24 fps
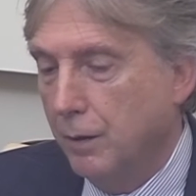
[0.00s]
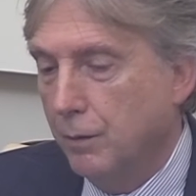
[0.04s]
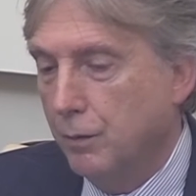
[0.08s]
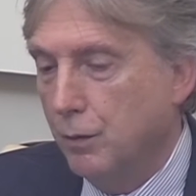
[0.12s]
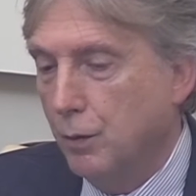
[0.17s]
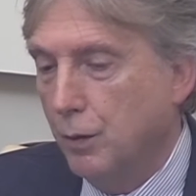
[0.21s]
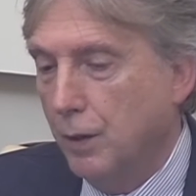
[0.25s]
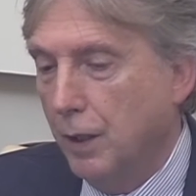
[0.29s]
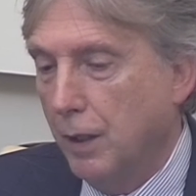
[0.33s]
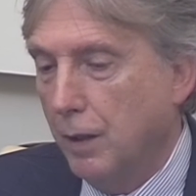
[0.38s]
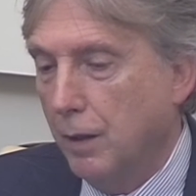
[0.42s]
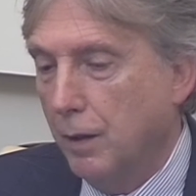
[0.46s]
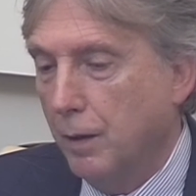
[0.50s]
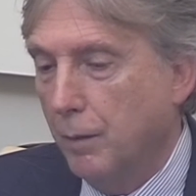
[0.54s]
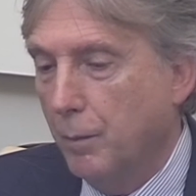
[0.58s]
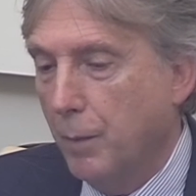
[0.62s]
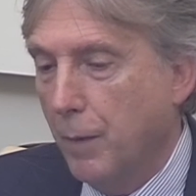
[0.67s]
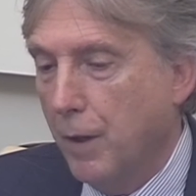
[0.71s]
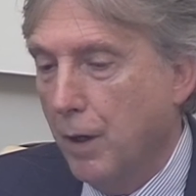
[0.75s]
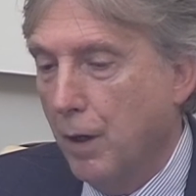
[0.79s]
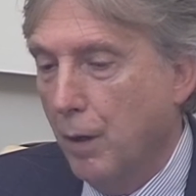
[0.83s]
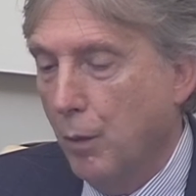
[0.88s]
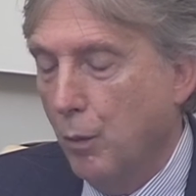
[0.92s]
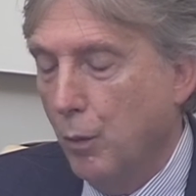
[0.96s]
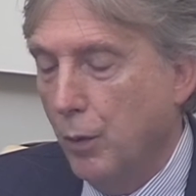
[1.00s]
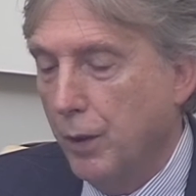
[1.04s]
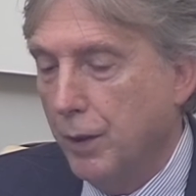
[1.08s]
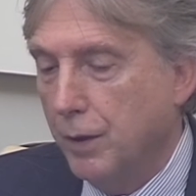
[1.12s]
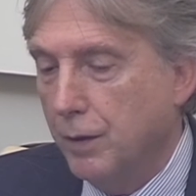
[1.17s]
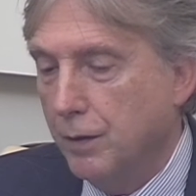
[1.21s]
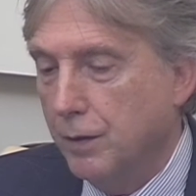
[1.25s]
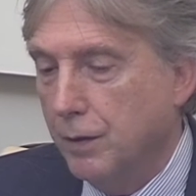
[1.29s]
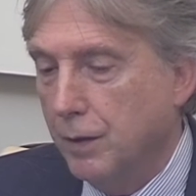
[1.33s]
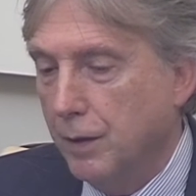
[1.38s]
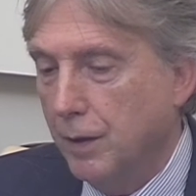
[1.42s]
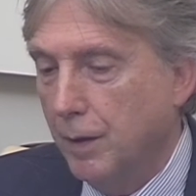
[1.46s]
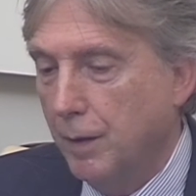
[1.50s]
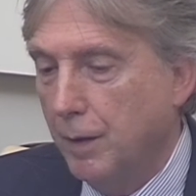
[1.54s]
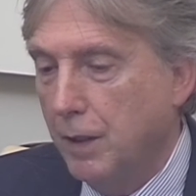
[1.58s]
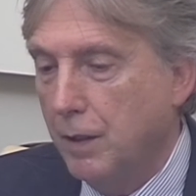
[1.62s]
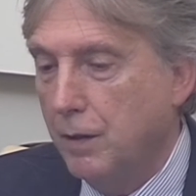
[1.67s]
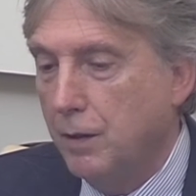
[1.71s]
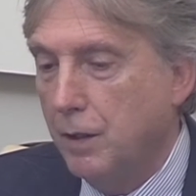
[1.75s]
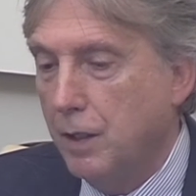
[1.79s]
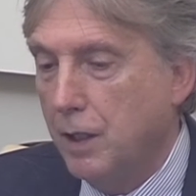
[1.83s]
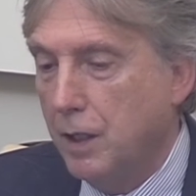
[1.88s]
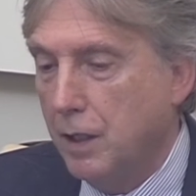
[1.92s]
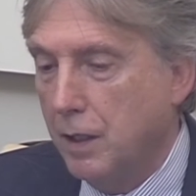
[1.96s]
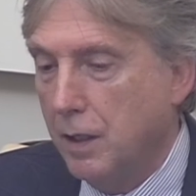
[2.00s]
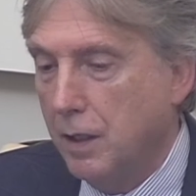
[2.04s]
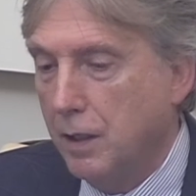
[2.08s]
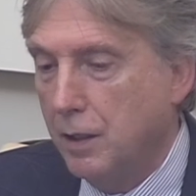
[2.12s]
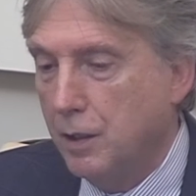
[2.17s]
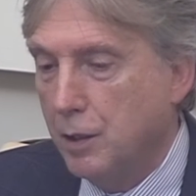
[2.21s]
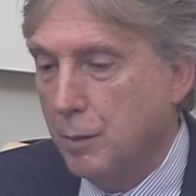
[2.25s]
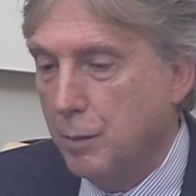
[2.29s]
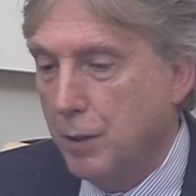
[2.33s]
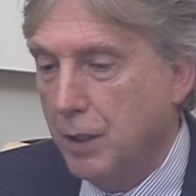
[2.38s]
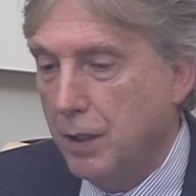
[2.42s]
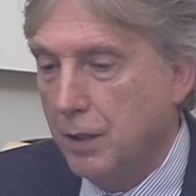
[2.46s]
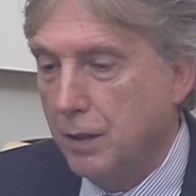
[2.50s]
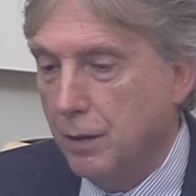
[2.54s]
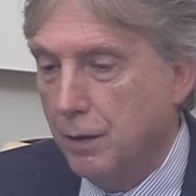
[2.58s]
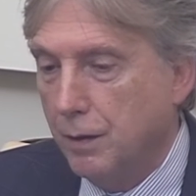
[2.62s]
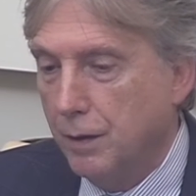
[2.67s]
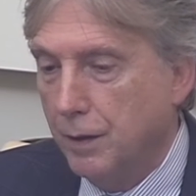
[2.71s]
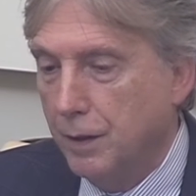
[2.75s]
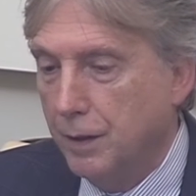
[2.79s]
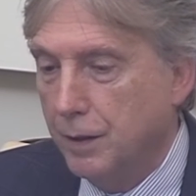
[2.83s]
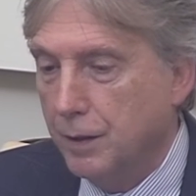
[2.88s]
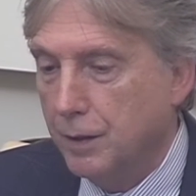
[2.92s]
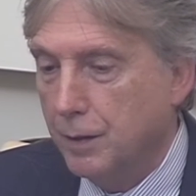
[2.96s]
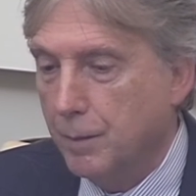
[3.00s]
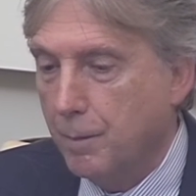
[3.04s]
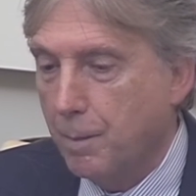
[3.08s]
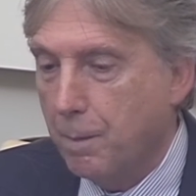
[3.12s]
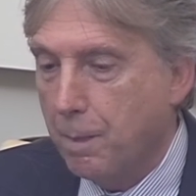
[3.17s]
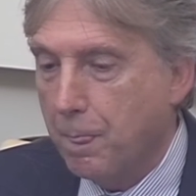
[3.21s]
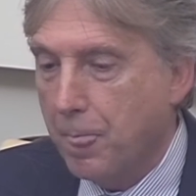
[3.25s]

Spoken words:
together with the intermediaries.